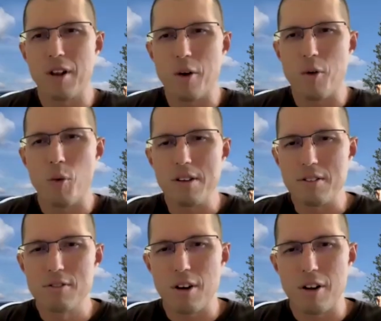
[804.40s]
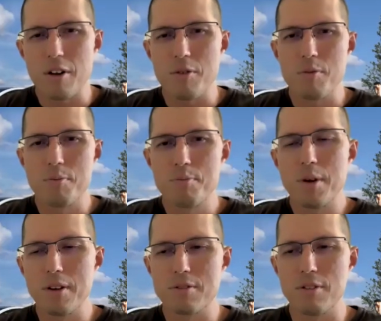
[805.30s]
one solid
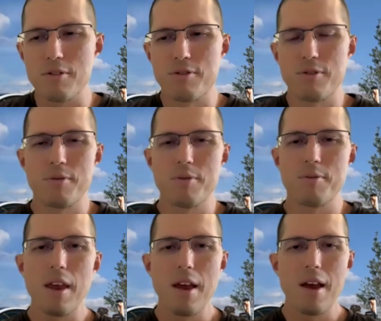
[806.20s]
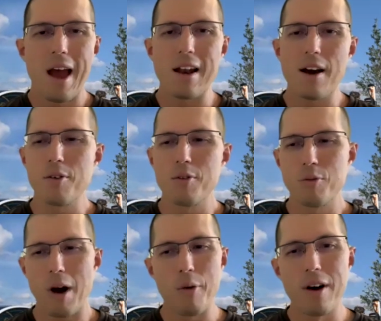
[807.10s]
piece of. And
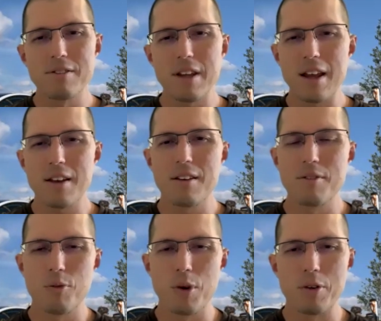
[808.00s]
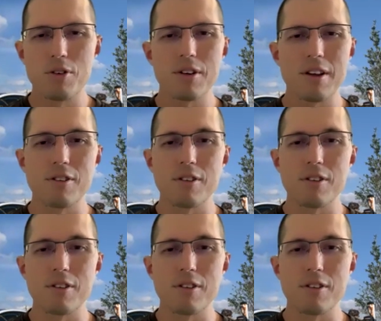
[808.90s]
we took these to the